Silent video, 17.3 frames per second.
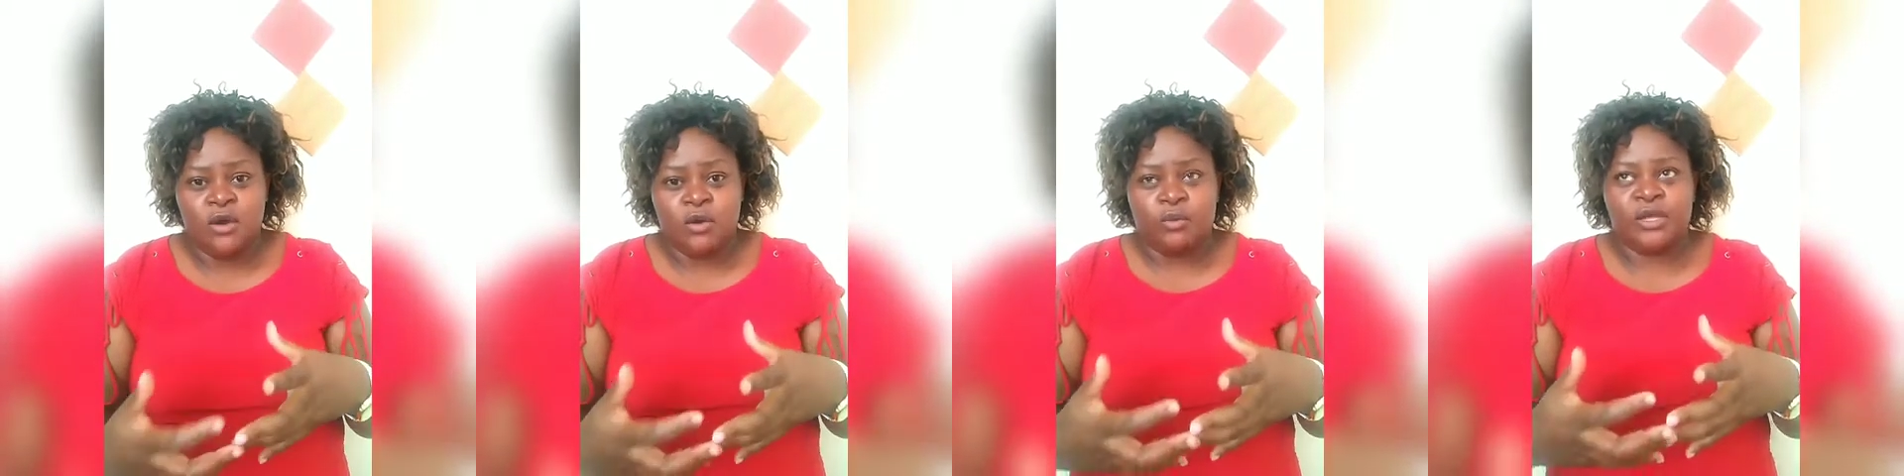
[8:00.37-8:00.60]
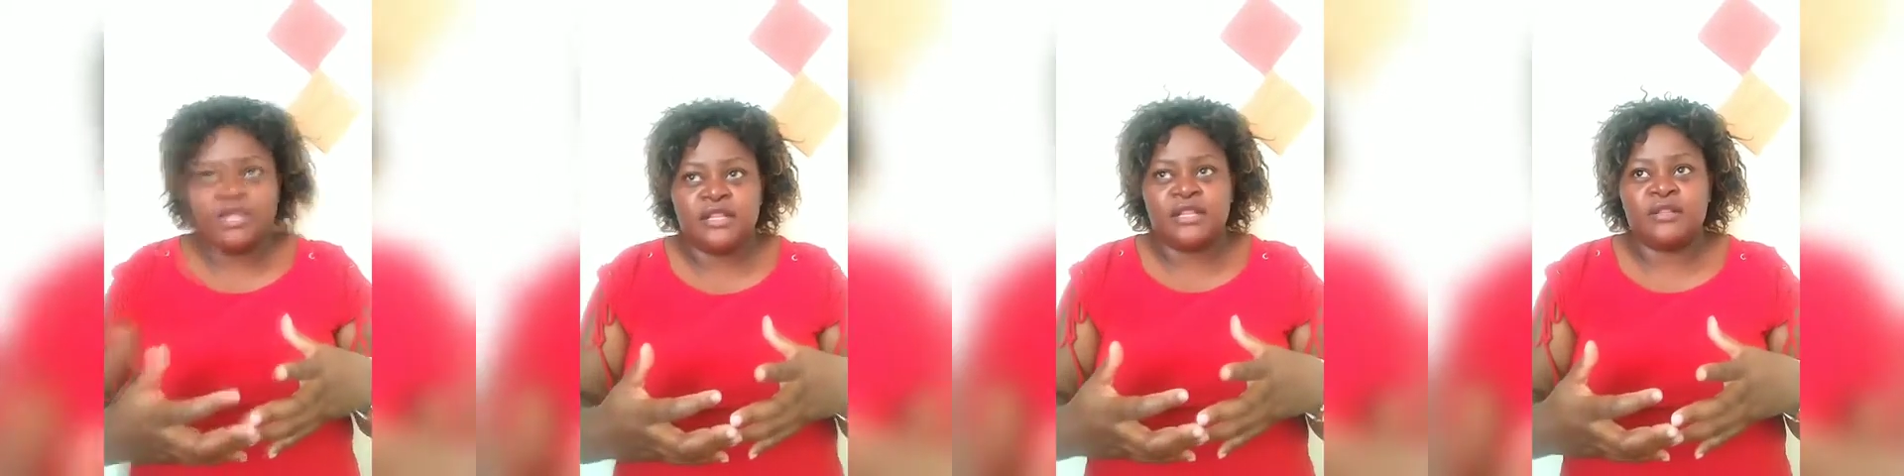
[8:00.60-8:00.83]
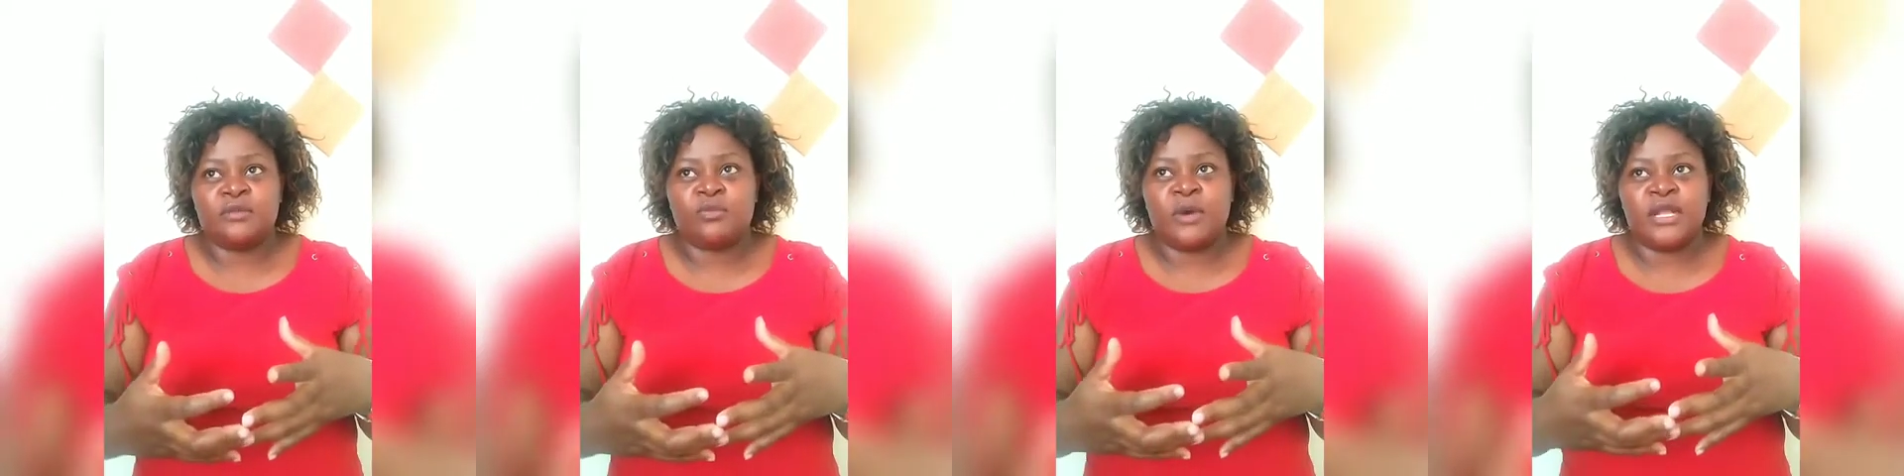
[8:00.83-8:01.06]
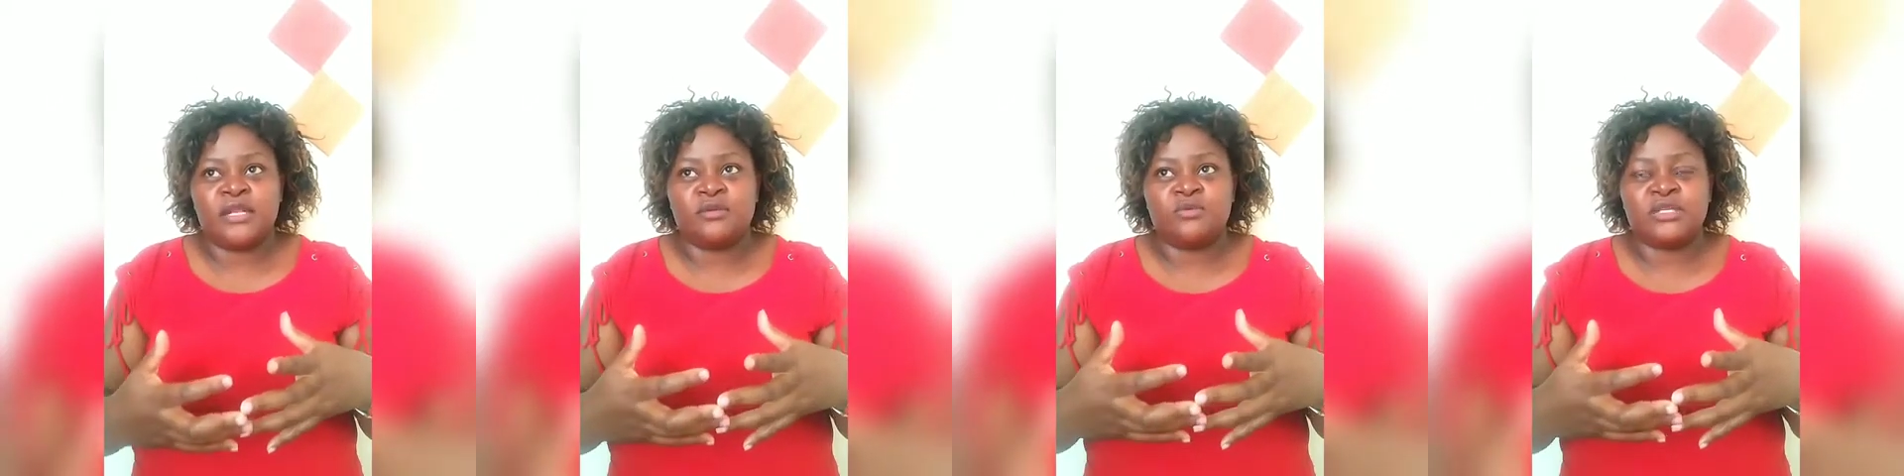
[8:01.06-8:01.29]

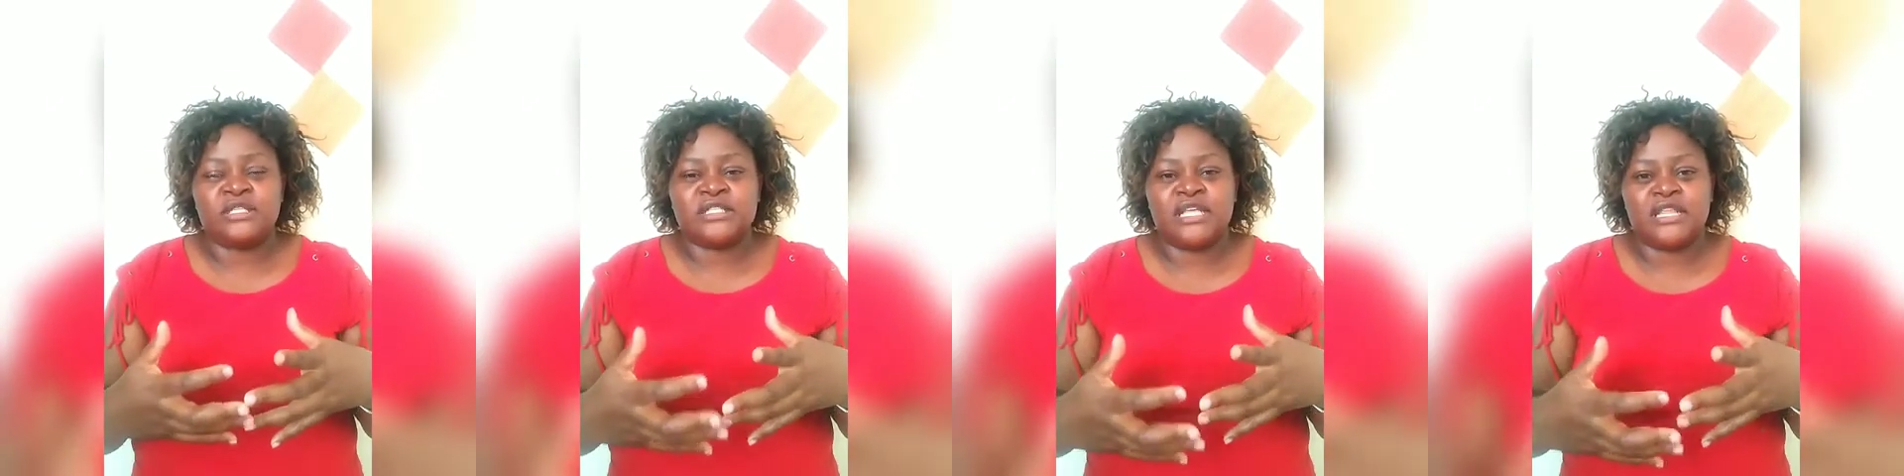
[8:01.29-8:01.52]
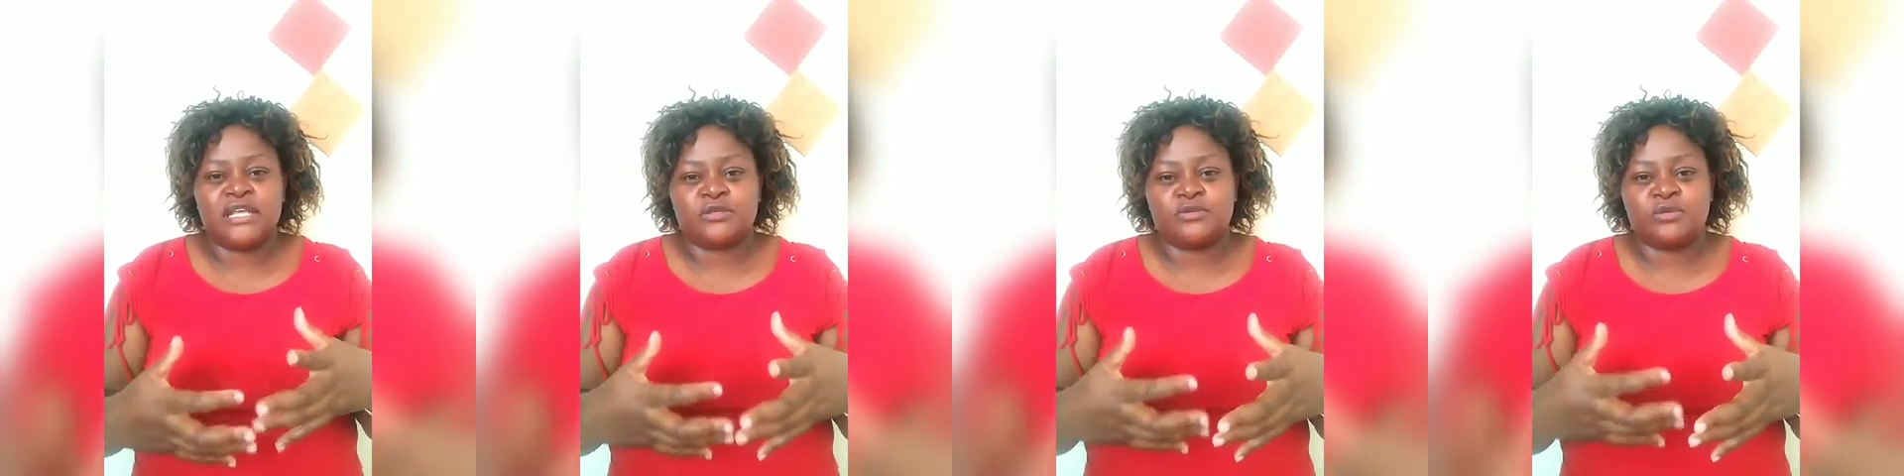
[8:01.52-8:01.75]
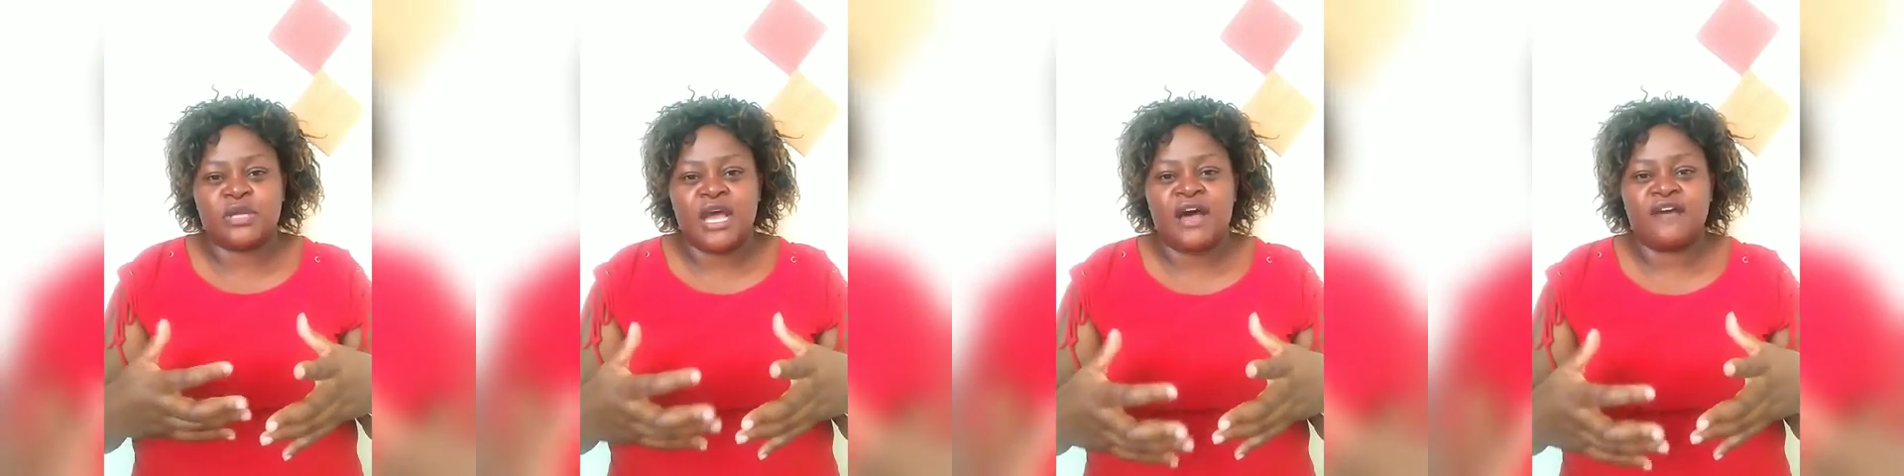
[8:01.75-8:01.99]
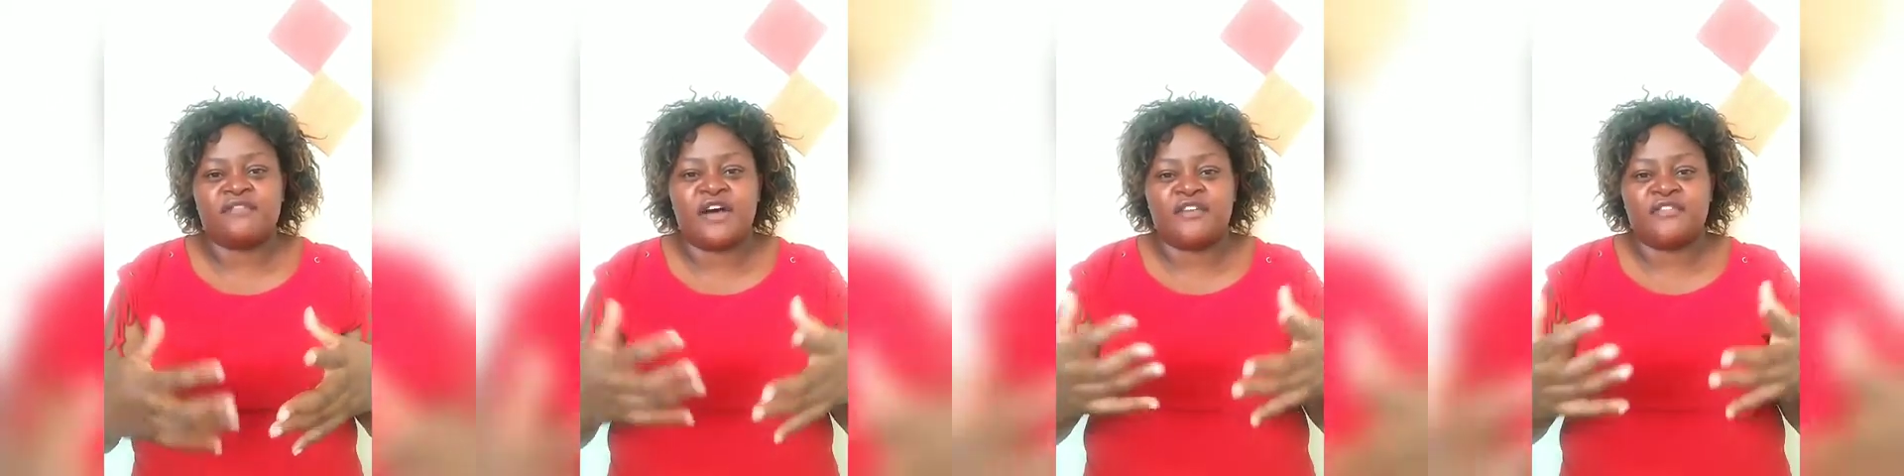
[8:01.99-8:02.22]
when we say that we
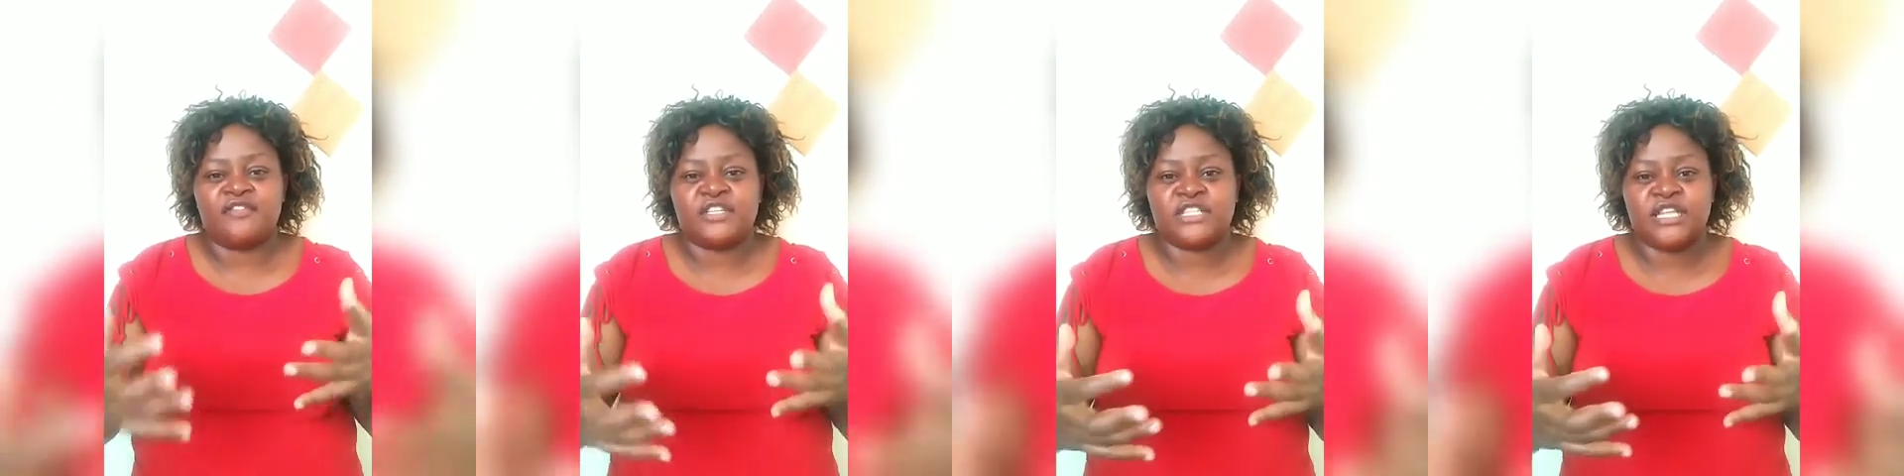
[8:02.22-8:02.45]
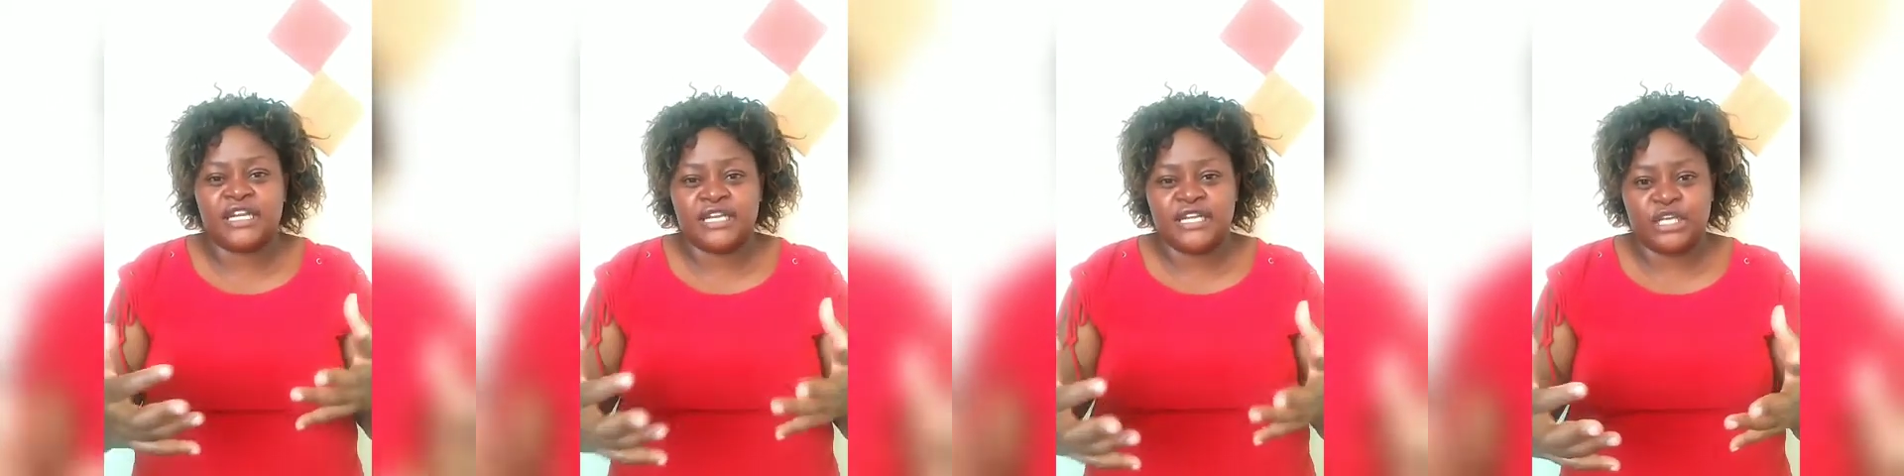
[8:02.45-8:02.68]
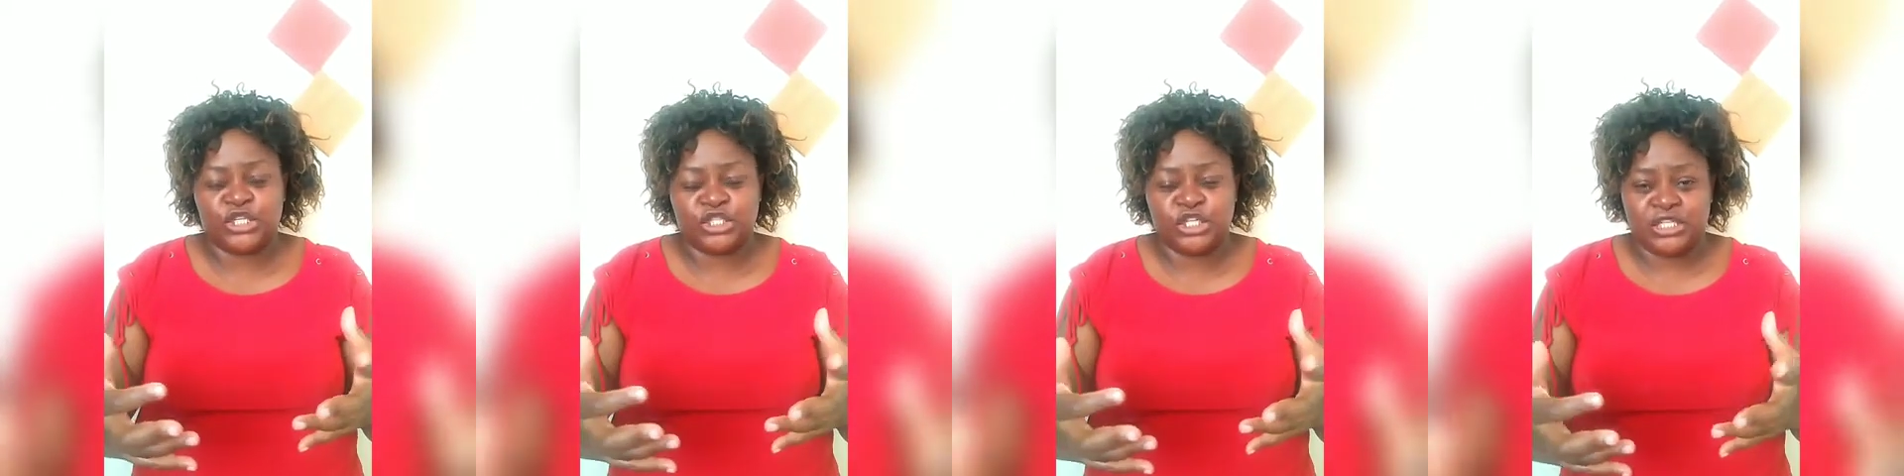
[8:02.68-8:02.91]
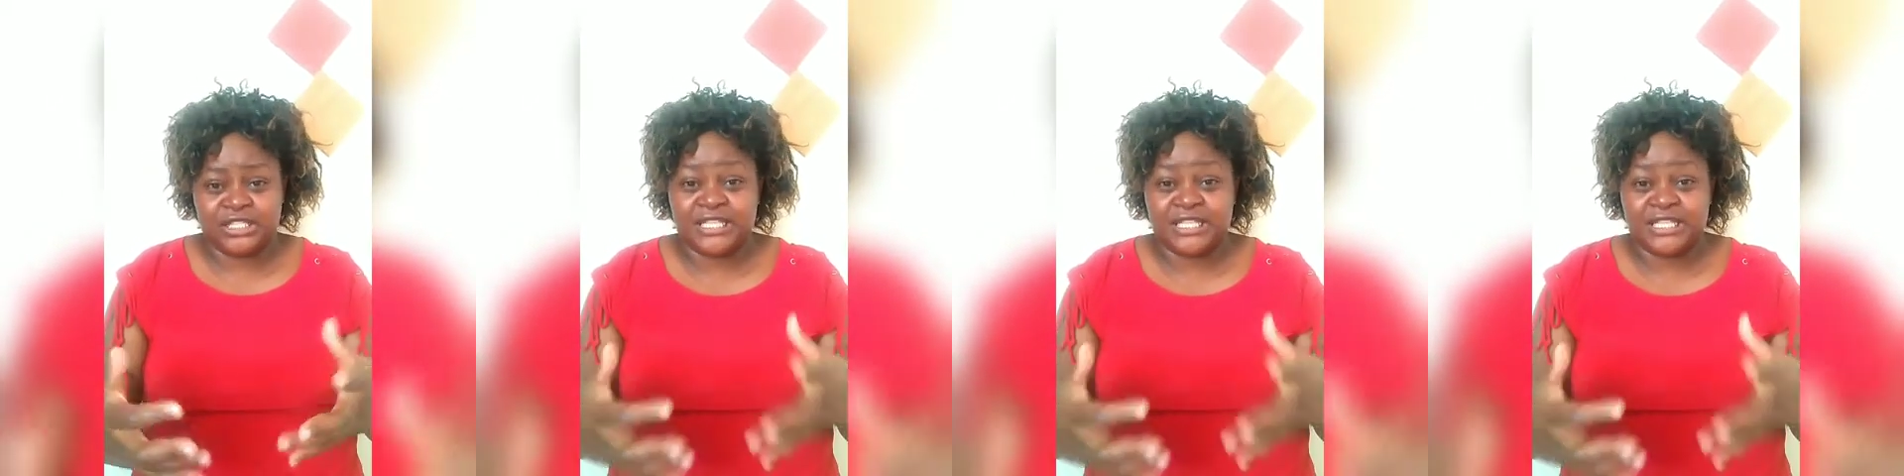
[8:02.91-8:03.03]
have a fitted kitchen,